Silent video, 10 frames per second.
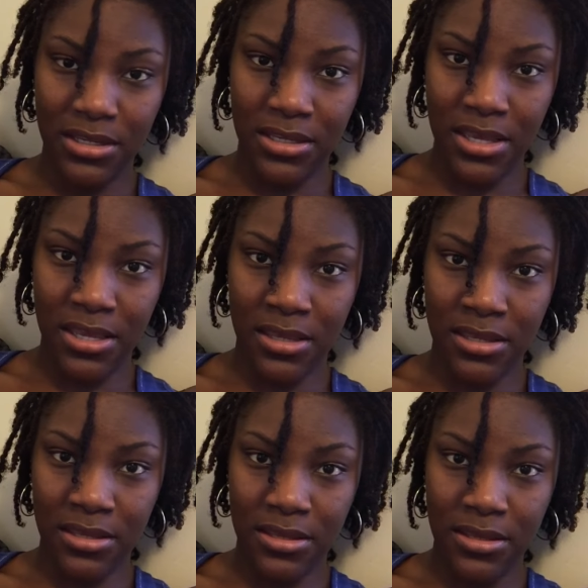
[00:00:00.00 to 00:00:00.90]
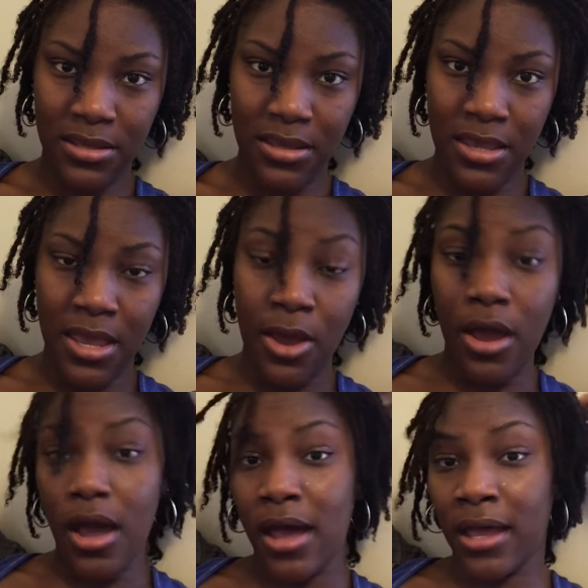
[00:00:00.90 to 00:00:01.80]
yeah
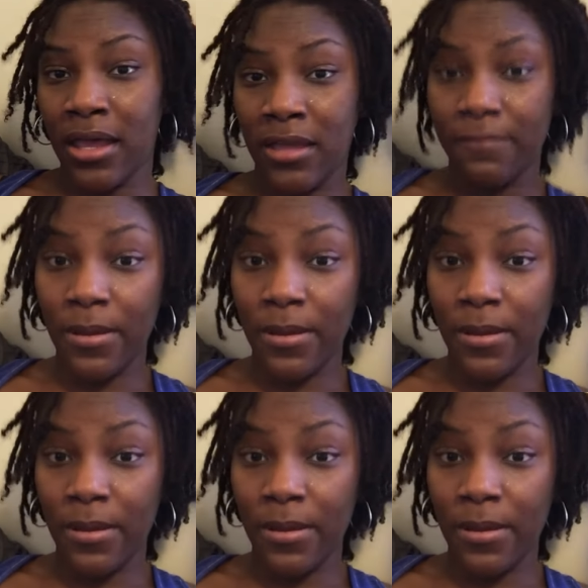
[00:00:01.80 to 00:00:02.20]
uh,